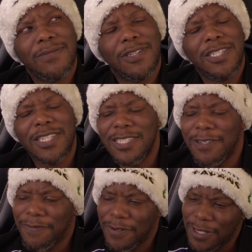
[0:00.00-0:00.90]

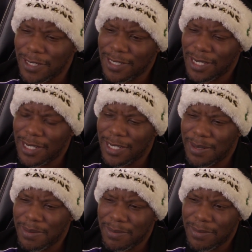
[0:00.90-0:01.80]
the first
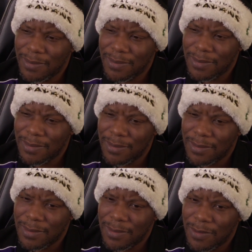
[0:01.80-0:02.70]
time
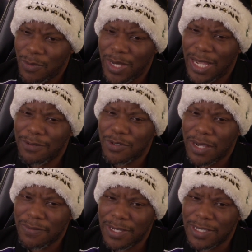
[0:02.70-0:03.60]
we have
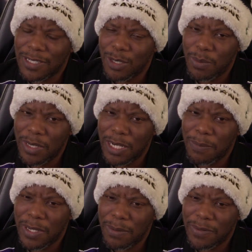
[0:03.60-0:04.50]
drafted so many
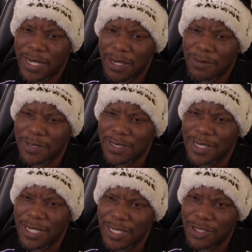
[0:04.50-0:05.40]
people that was
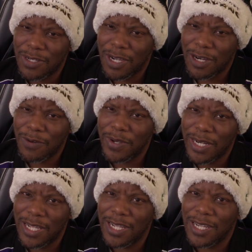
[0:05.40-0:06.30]
injured
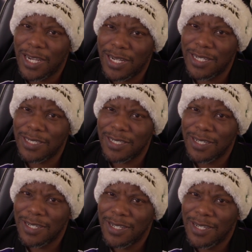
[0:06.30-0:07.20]
already in college?
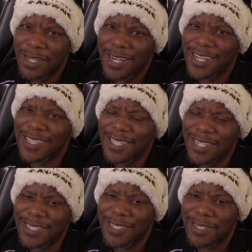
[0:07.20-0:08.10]
I
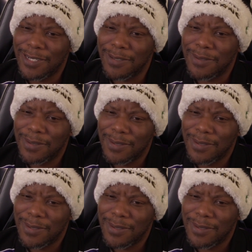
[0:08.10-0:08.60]
think so.